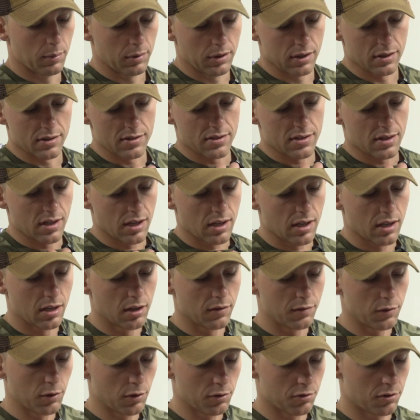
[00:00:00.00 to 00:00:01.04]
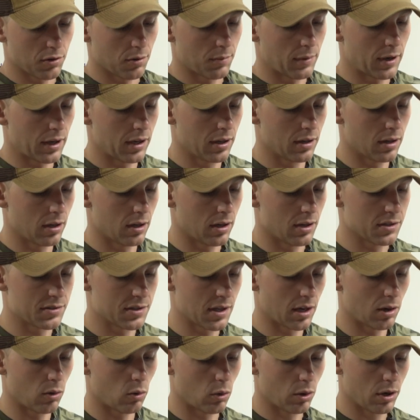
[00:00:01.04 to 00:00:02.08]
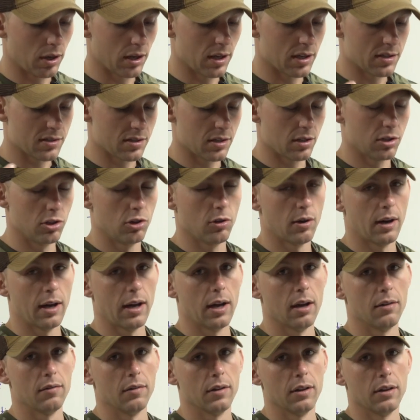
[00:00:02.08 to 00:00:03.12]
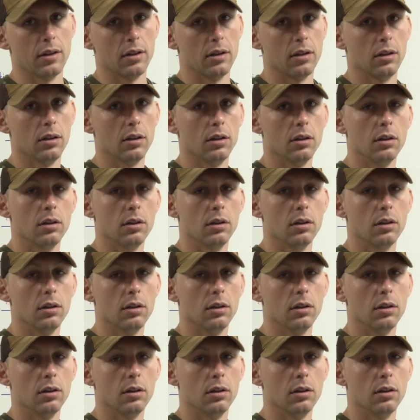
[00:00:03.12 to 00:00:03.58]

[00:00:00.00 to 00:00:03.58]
being said, if you're somebody that hunts out west and you have a